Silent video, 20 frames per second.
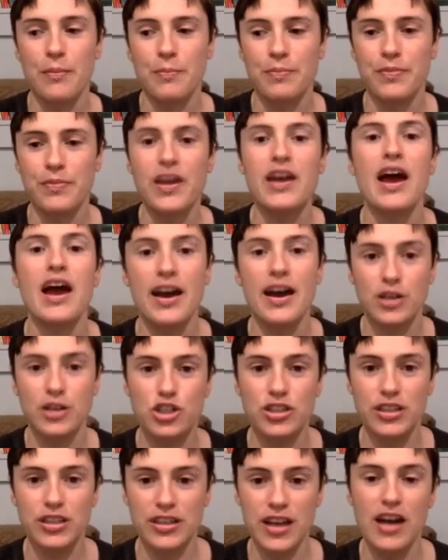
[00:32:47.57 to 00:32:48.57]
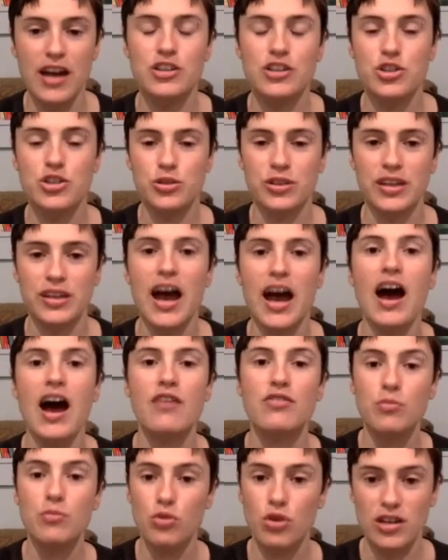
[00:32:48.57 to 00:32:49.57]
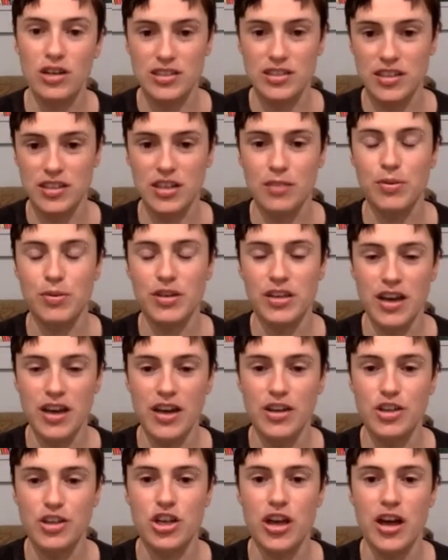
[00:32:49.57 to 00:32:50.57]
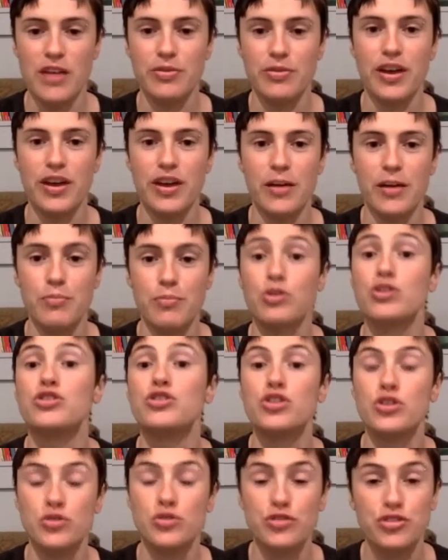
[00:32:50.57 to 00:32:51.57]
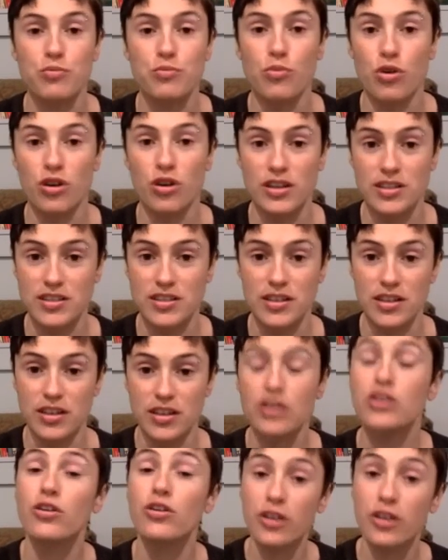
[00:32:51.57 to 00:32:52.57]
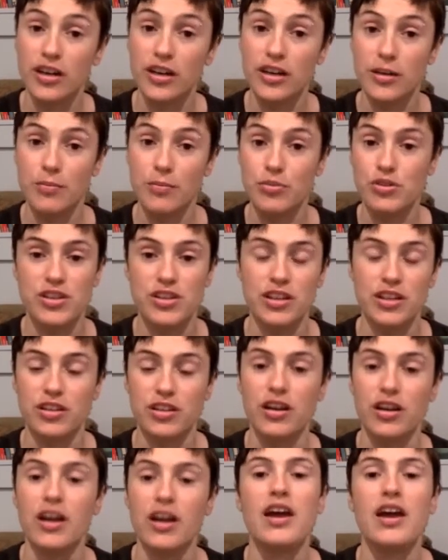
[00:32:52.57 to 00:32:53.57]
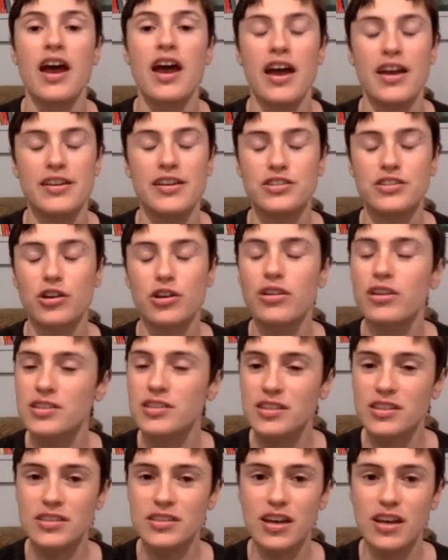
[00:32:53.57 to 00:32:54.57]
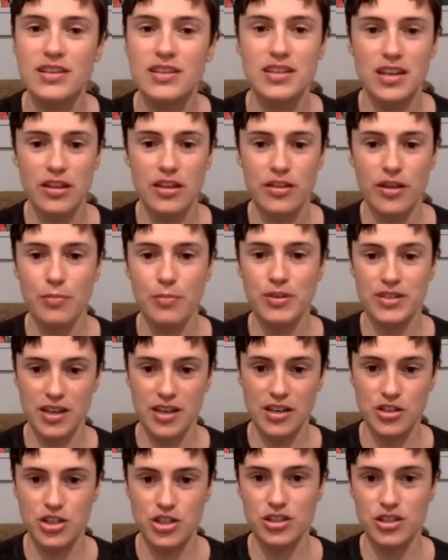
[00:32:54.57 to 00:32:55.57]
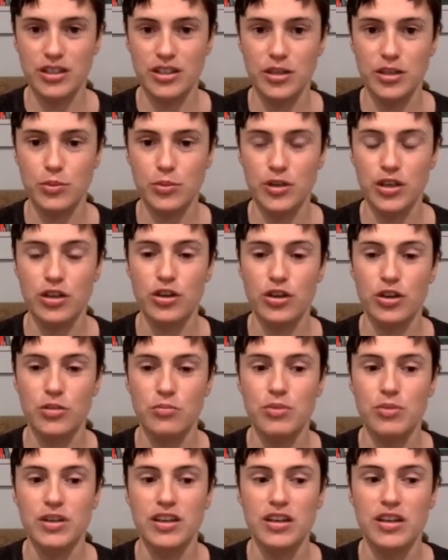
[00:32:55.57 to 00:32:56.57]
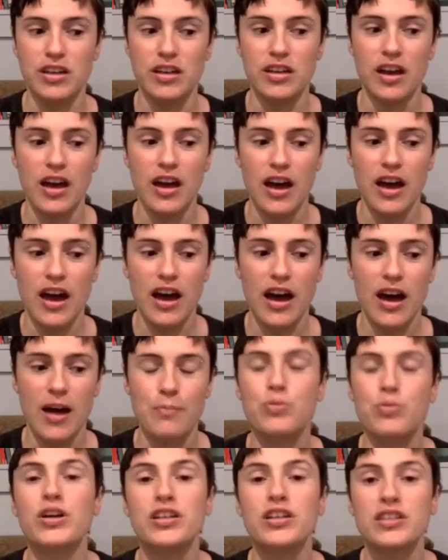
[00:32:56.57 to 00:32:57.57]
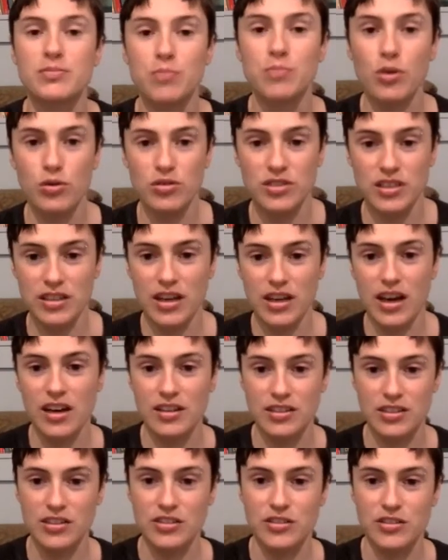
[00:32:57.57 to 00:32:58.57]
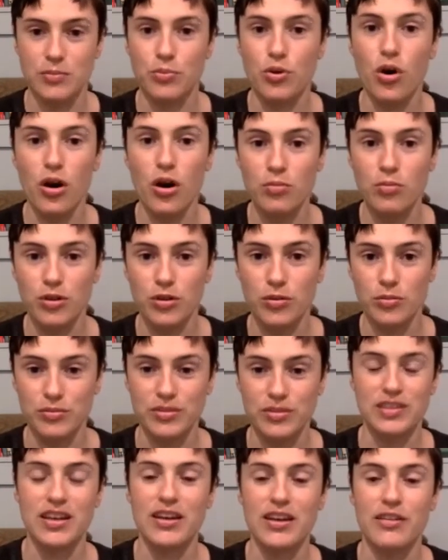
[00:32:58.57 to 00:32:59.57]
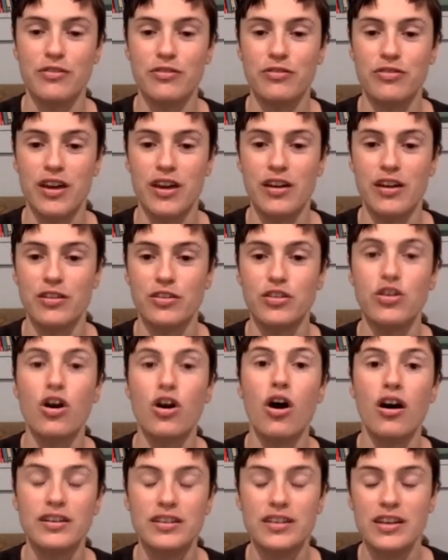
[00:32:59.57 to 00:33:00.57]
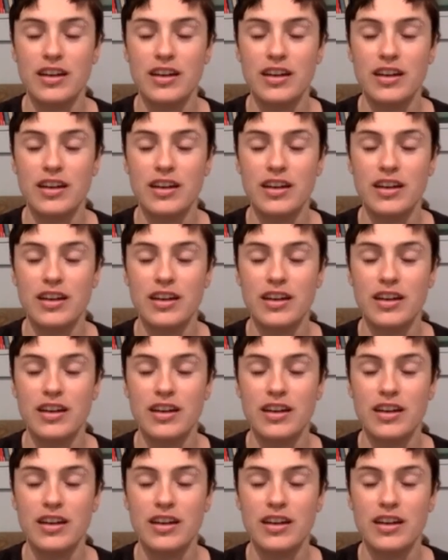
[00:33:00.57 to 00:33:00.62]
they actually naturally have a more acidic pH and they produce more acidic urine in particular. And so there's this idea that potentially we could be predisposing cats to some problems if they are not